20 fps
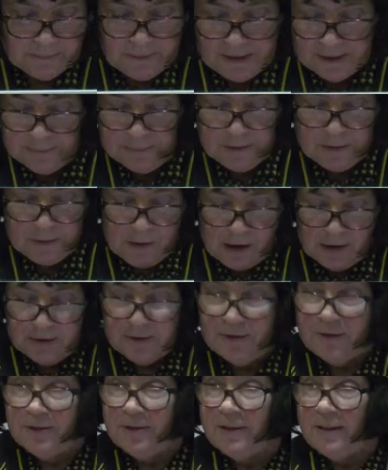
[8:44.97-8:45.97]
Being
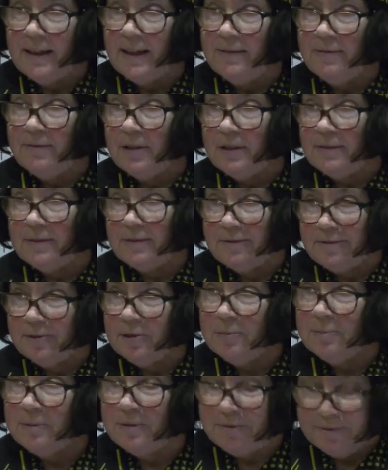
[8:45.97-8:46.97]
promoted to the level of a
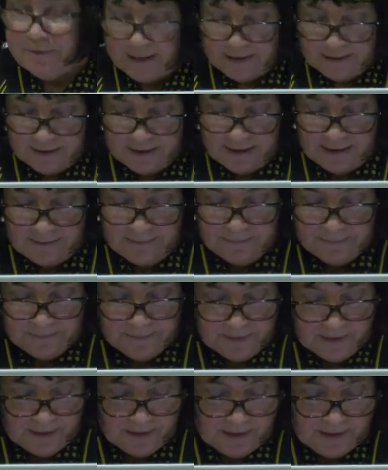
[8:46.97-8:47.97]
full professor
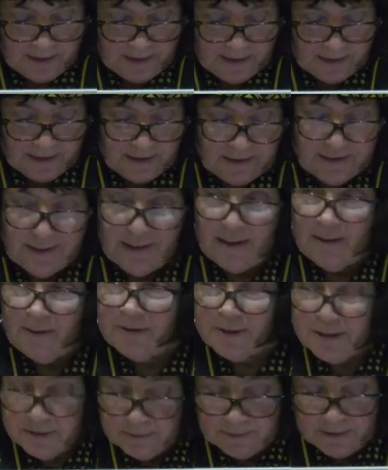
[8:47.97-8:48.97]
is the
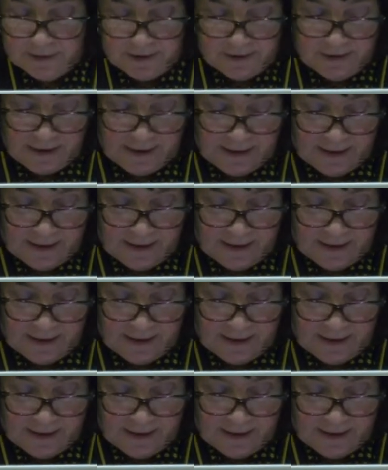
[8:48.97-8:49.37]
ultimate